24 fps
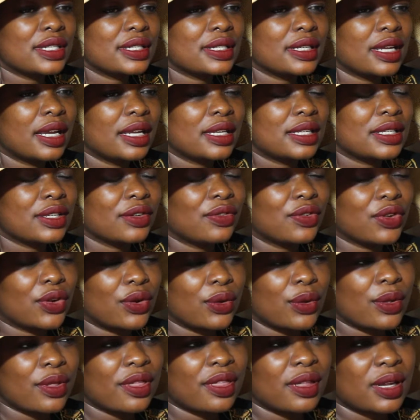a
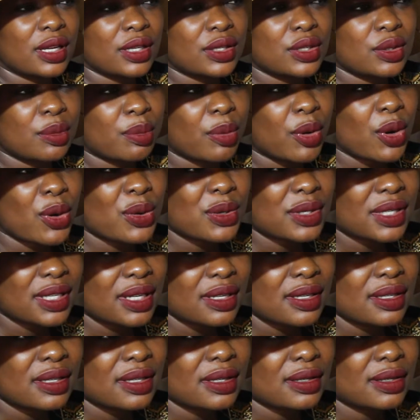difficult thing to
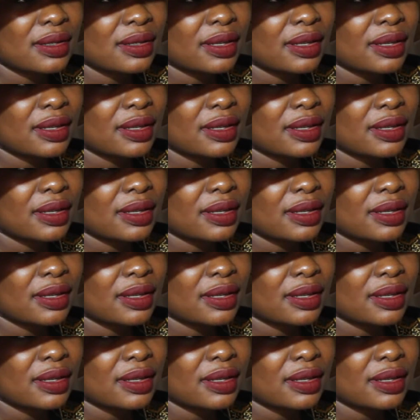process,